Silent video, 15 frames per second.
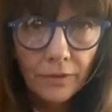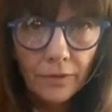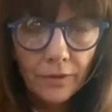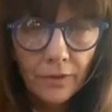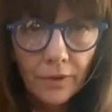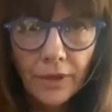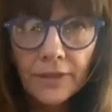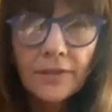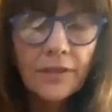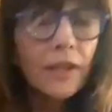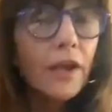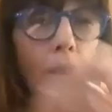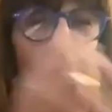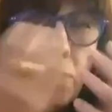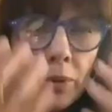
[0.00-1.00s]
It's the
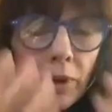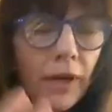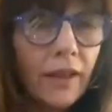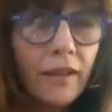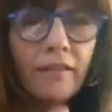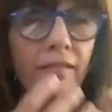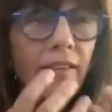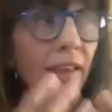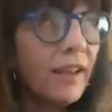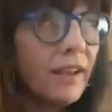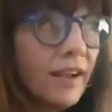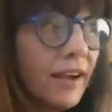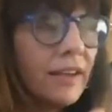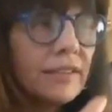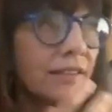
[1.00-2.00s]
only thing
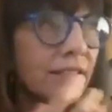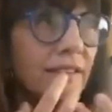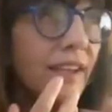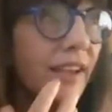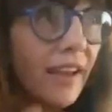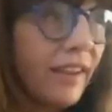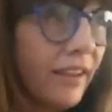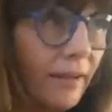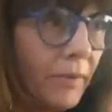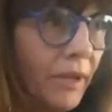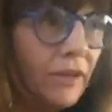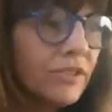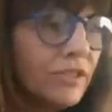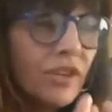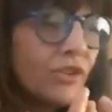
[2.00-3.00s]
I see,
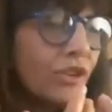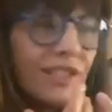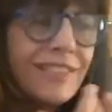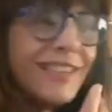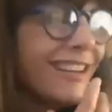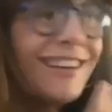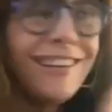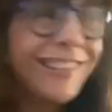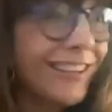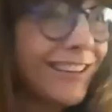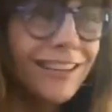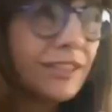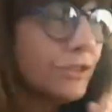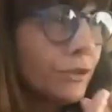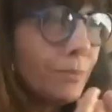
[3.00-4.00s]
because there is anything
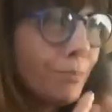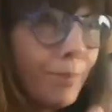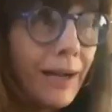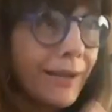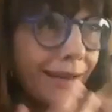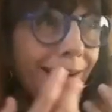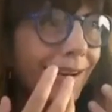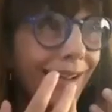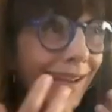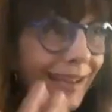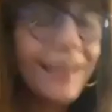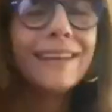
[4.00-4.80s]
else but it.